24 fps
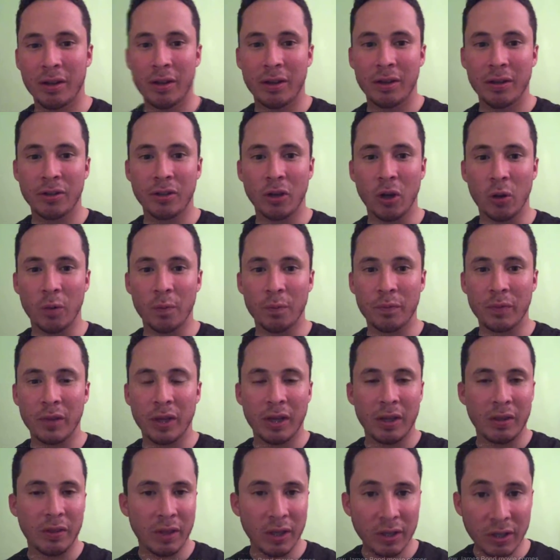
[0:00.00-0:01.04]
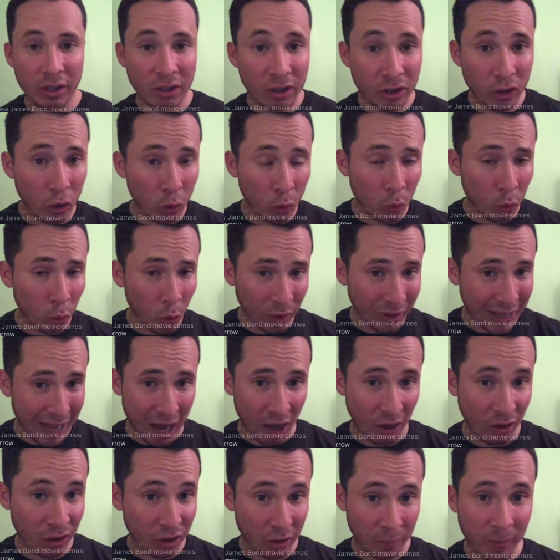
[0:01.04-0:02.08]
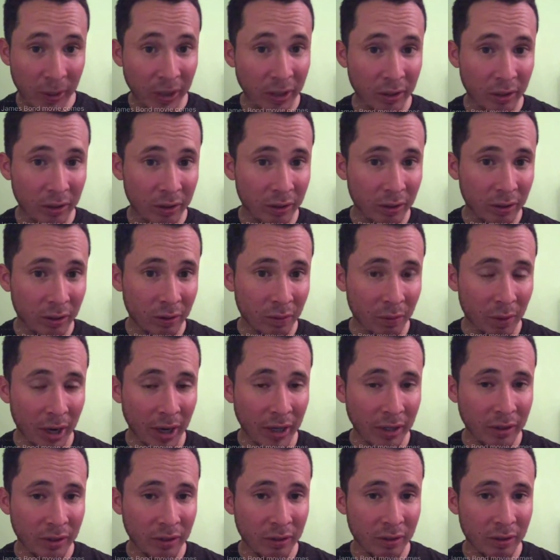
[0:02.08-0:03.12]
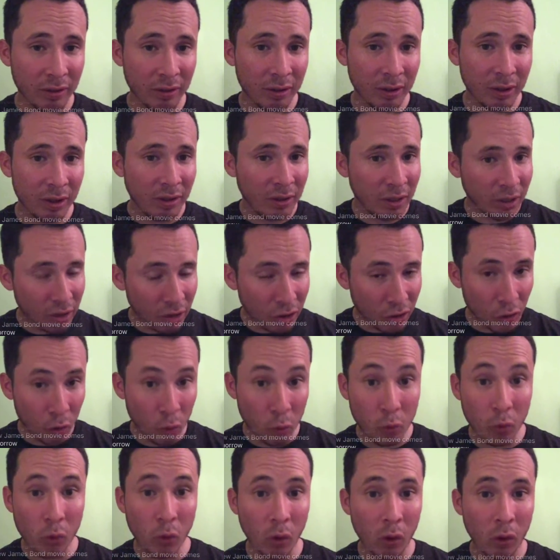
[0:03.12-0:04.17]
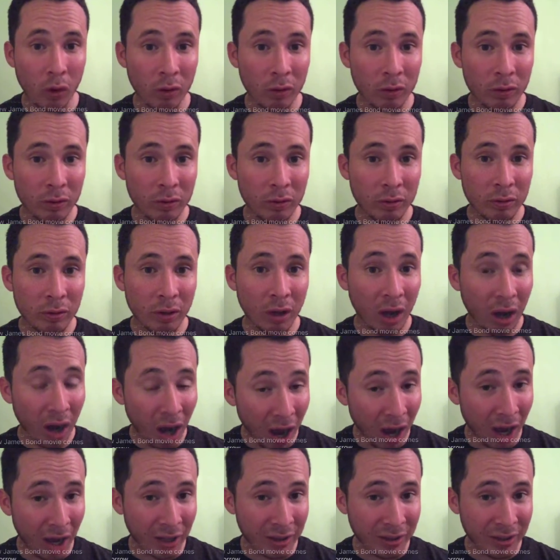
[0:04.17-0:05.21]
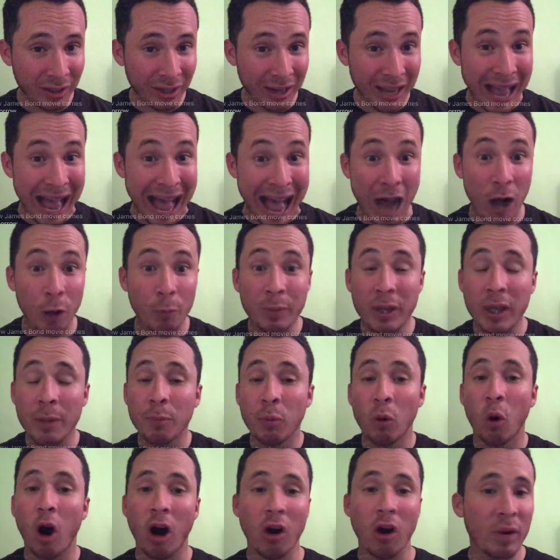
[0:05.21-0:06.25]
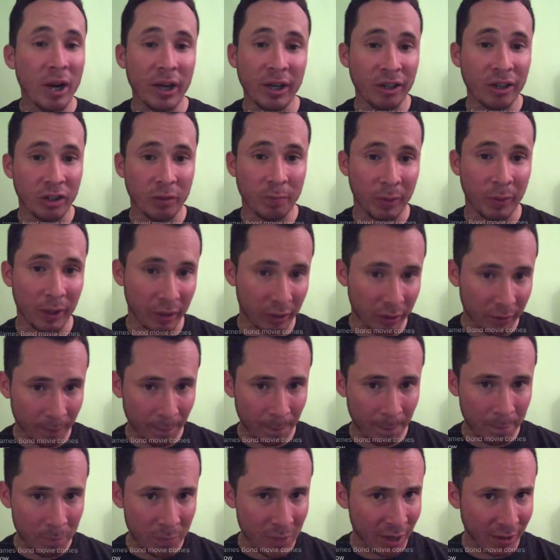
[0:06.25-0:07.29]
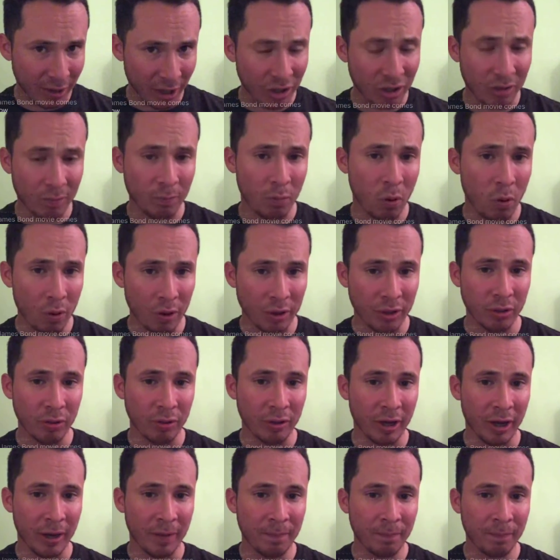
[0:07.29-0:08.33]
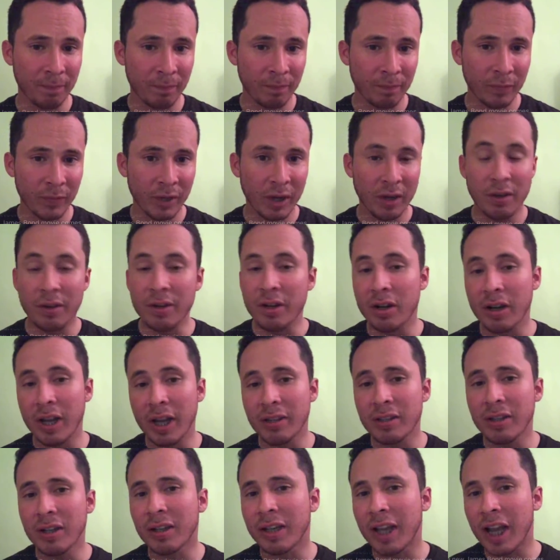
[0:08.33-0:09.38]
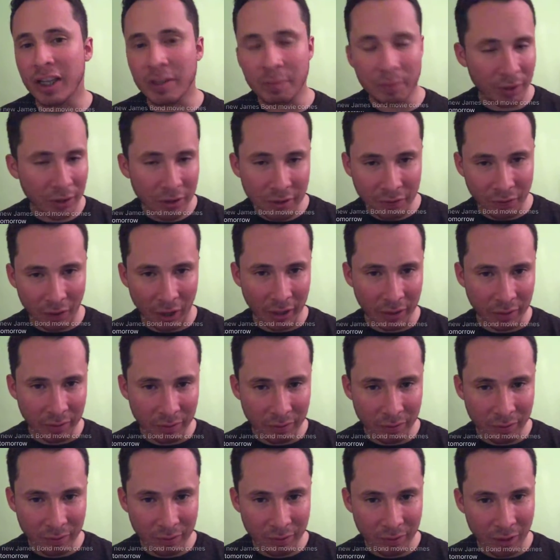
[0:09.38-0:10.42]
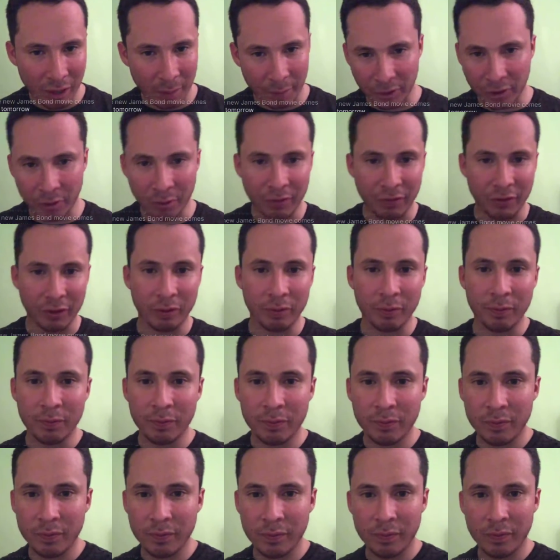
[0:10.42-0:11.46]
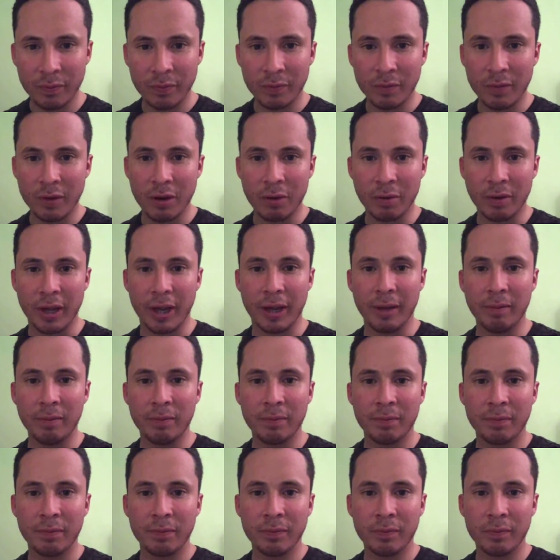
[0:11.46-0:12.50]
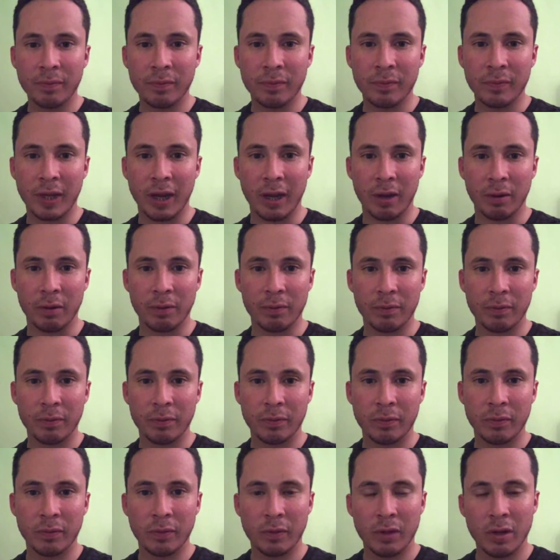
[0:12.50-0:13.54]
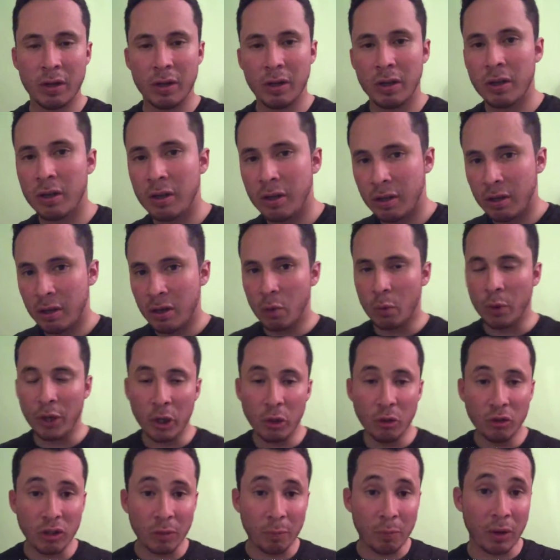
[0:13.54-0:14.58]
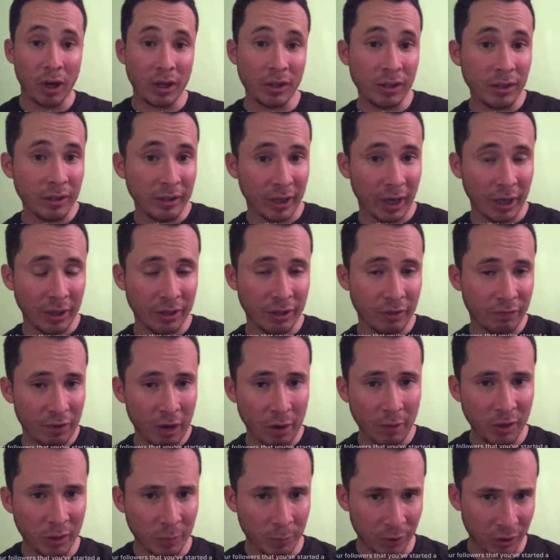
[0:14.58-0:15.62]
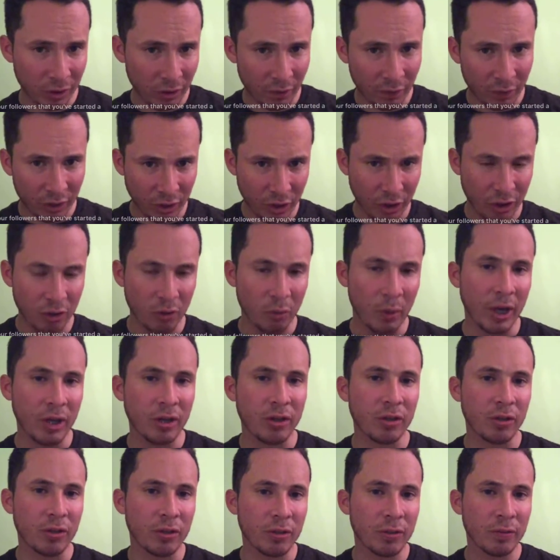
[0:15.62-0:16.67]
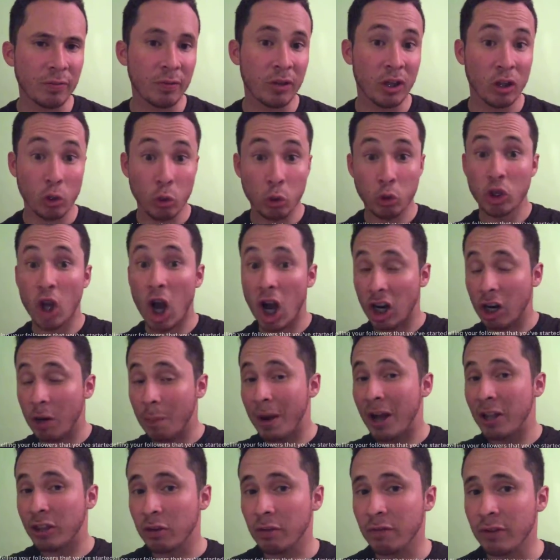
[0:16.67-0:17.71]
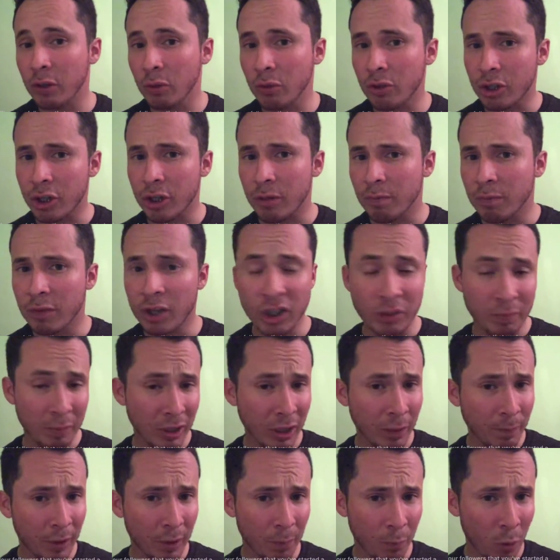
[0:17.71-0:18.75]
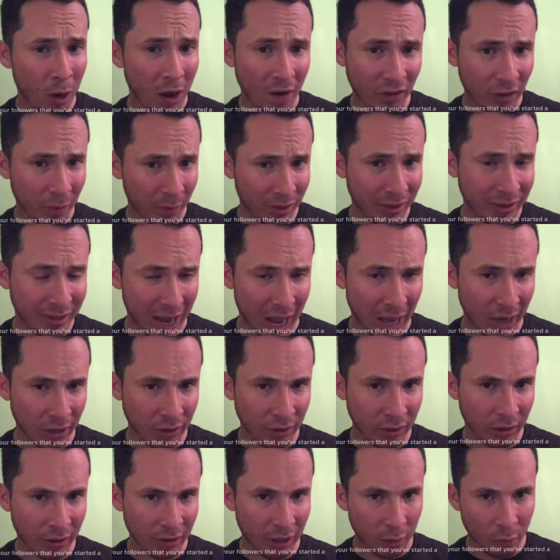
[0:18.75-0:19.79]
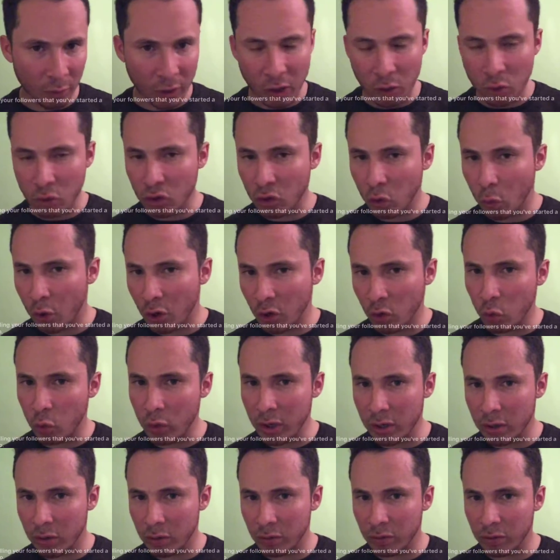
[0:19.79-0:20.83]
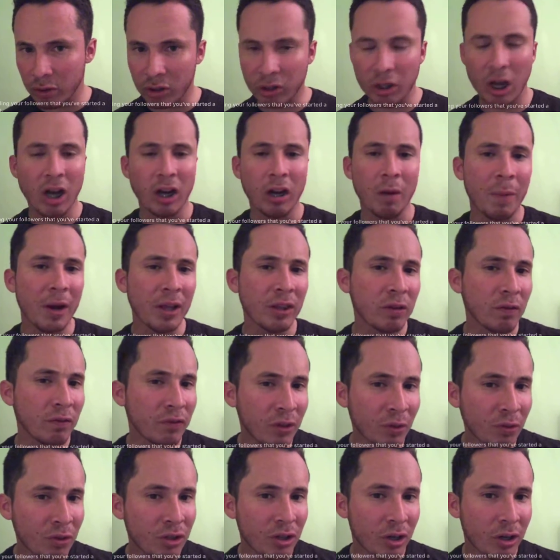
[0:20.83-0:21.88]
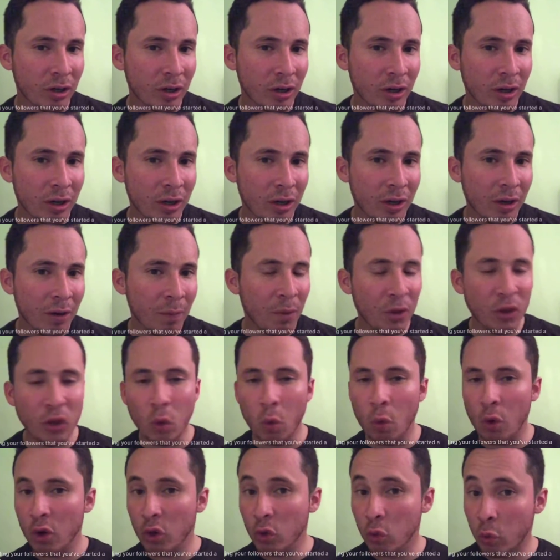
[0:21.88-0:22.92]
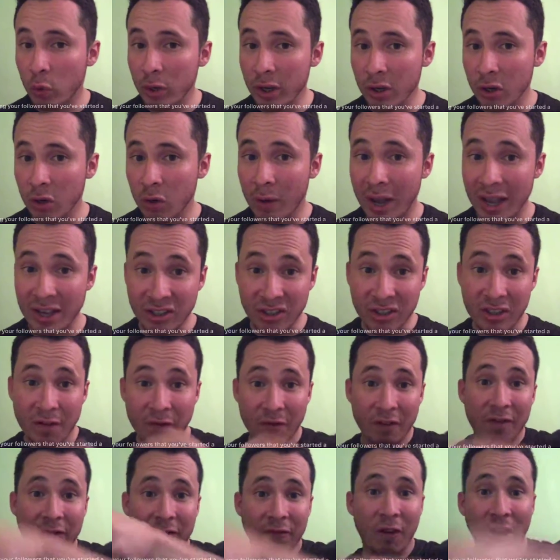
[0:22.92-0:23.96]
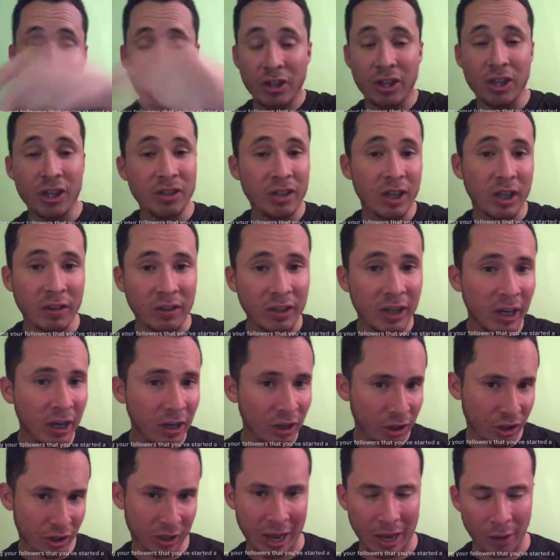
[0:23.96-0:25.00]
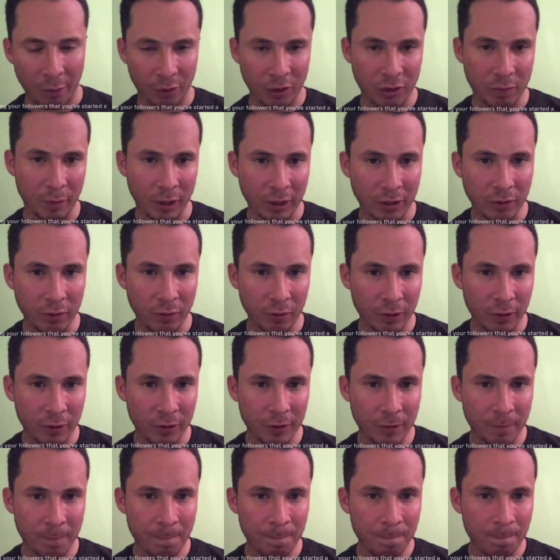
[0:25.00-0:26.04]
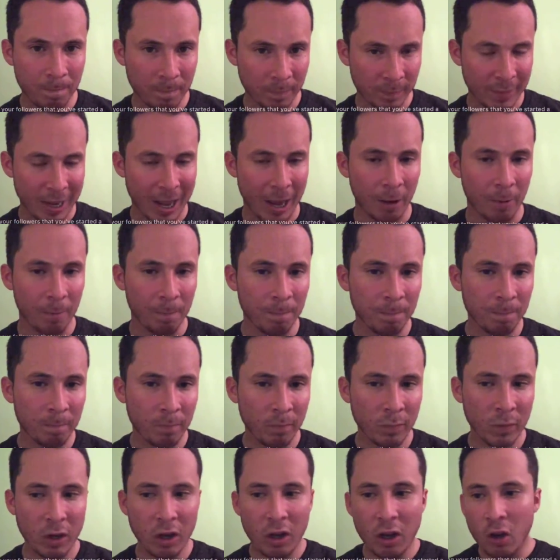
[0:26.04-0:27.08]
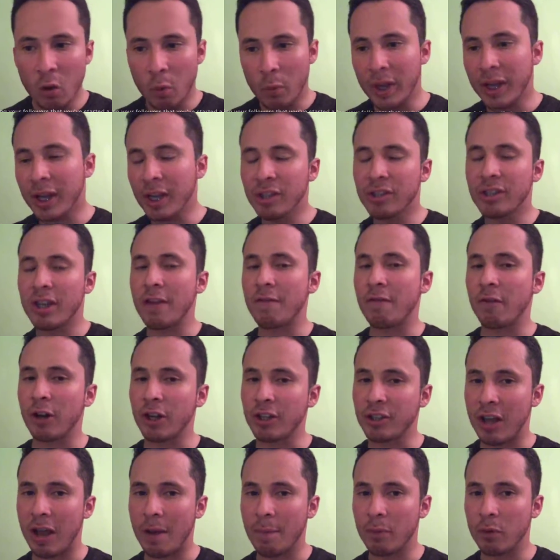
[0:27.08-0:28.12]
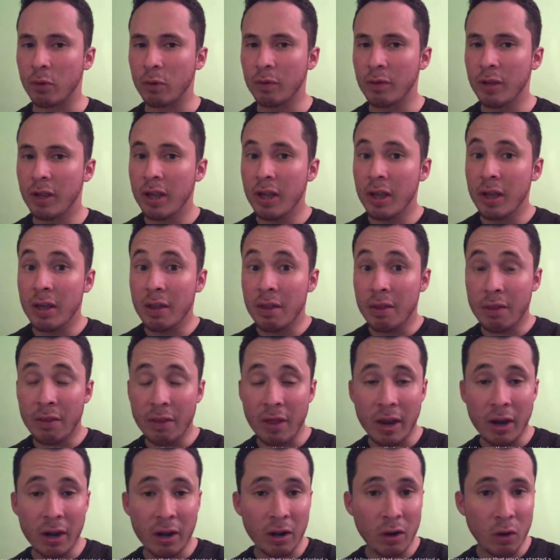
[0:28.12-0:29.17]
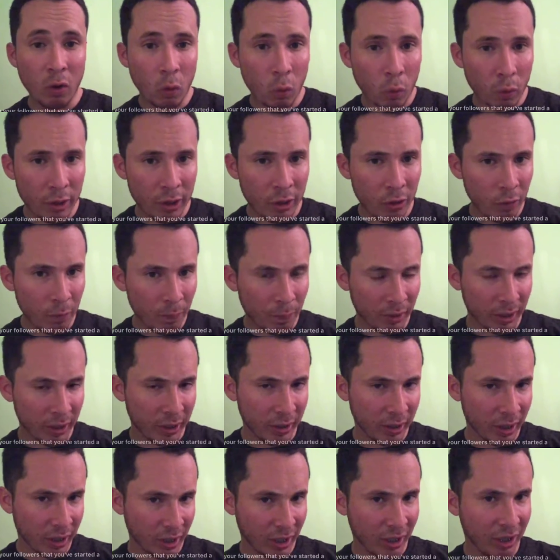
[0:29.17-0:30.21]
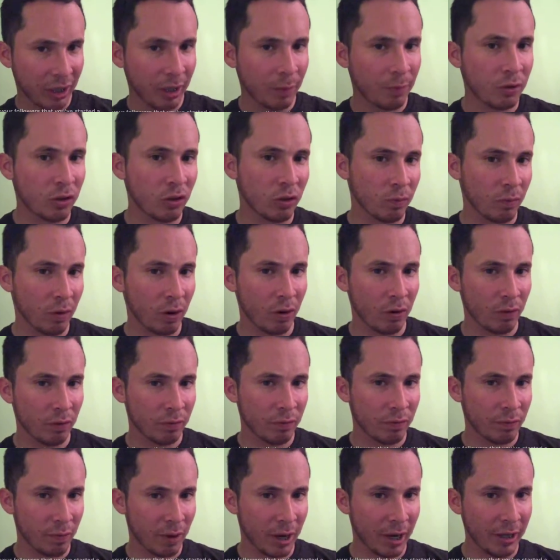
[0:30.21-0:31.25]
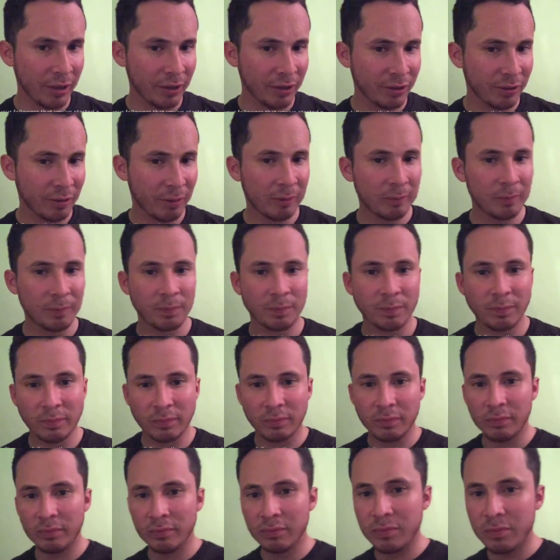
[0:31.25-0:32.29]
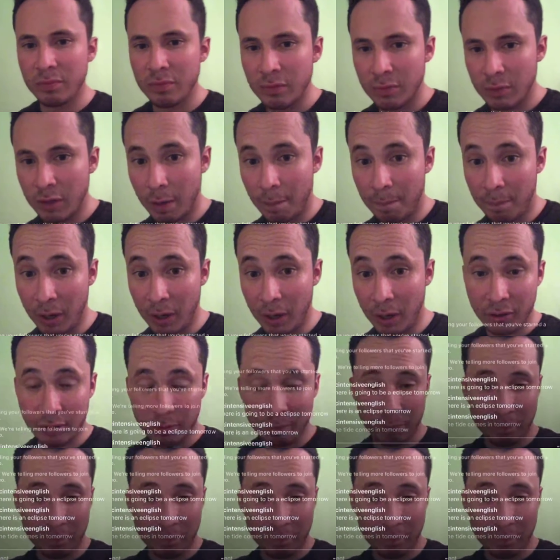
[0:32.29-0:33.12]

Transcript: So this isn't a rule on how to speak, right? This is a rule on how people already speak. And that's important, okay? You're late to class, but it's fine. I'm going to review, okay? Now, we use the present tense in very specific situations to talk about the future, because many people have the mentality that we use the word will to talk about the future. But the word will has different functions in the English language, my students. Now, we can say, for example, there will be an eclipse tomorrow, right? But